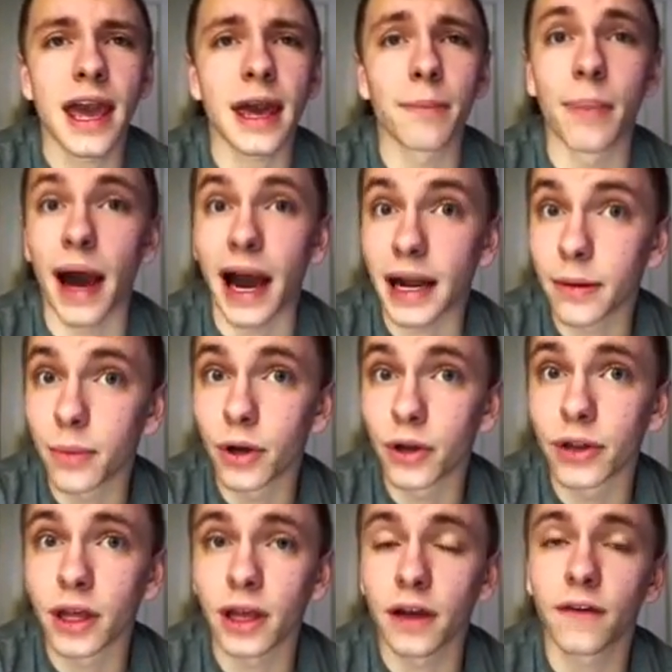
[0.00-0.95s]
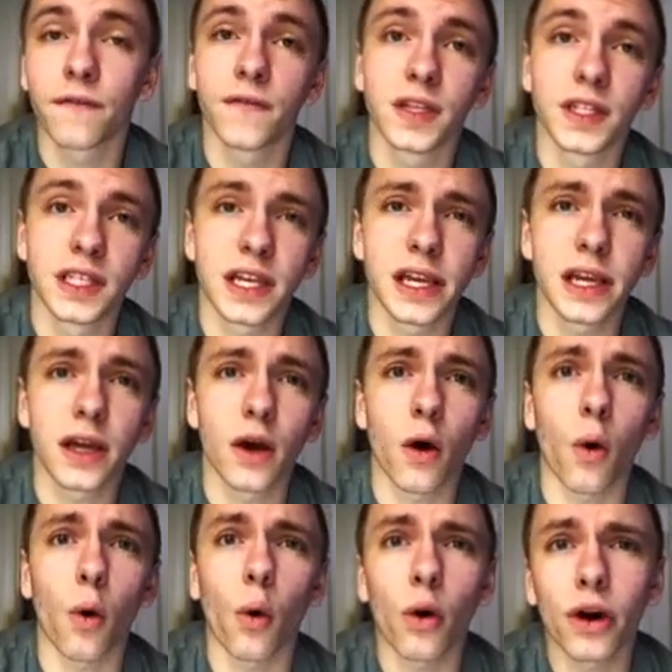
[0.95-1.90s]
a bodybuilding physique
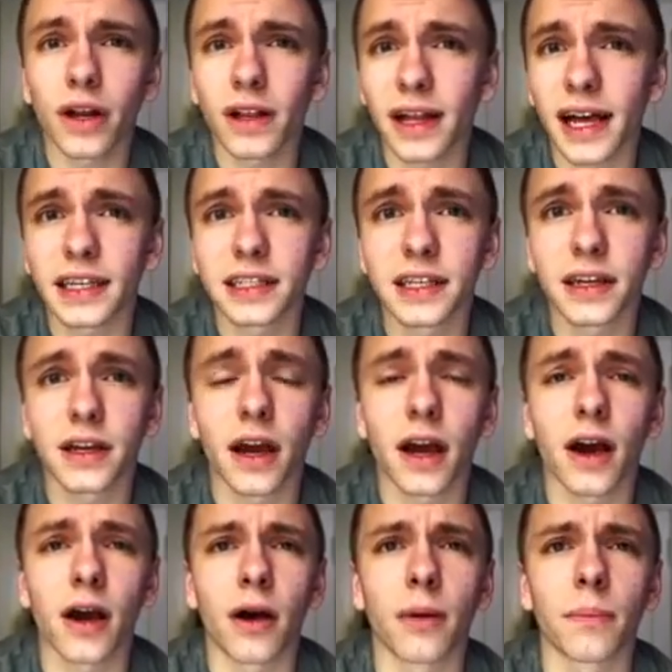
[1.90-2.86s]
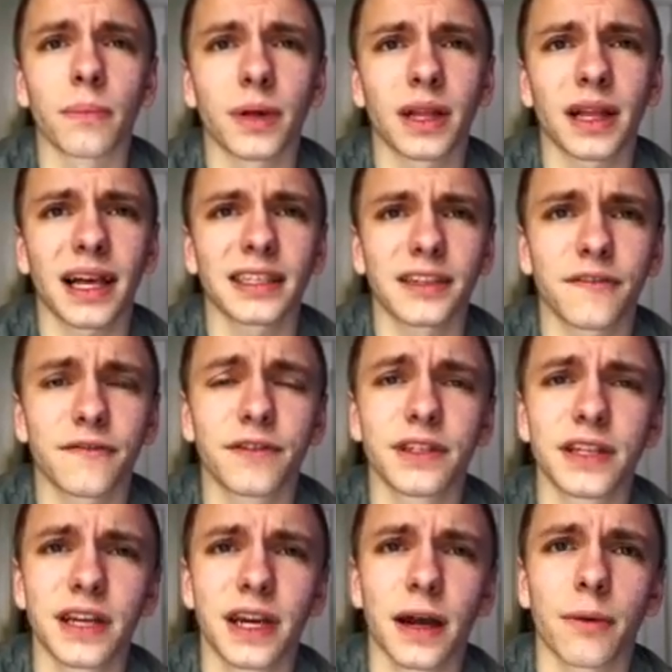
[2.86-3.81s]
or classic
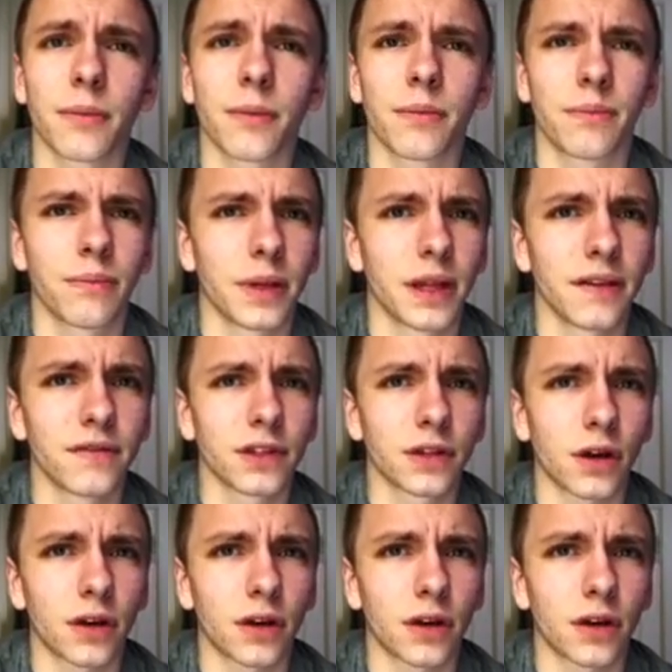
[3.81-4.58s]
physique. I believe it's